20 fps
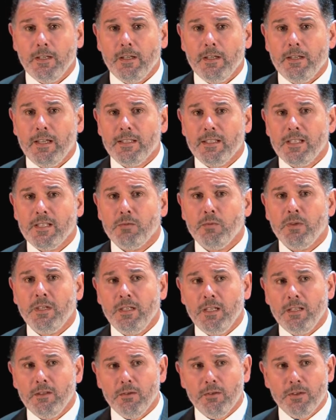that is we
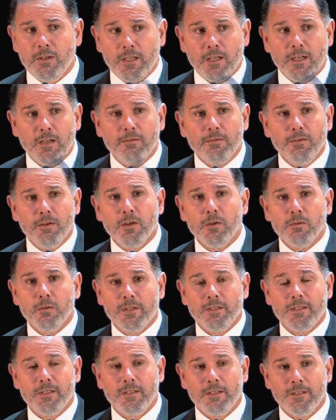need to think
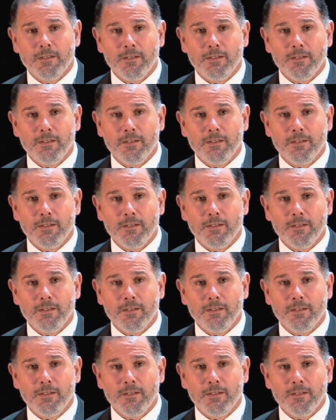forward.